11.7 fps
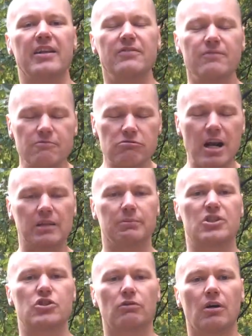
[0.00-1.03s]
It's
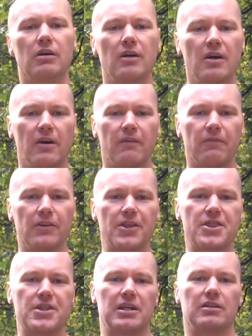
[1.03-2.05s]
incredibly strong for the
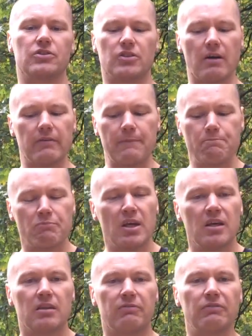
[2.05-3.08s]
thickness of it.
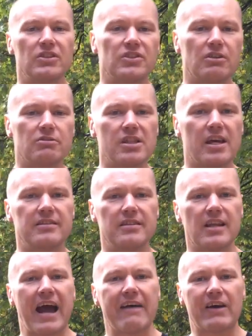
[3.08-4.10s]
The 15th century they
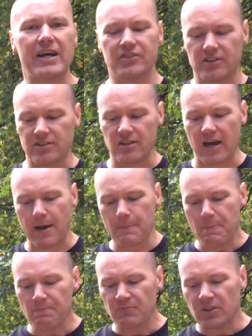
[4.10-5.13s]
didn't have access to that.
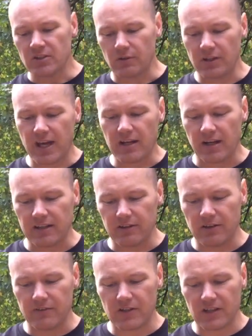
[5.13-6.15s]
So again, I
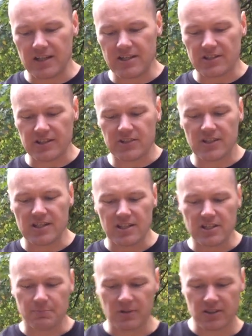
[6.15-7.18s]
don't know if you can easily see
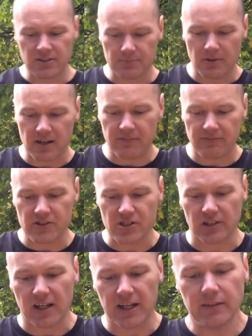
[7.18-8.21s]
this, but this is my
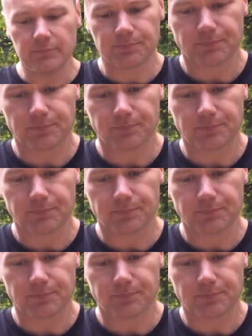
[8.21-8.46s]
fishing line.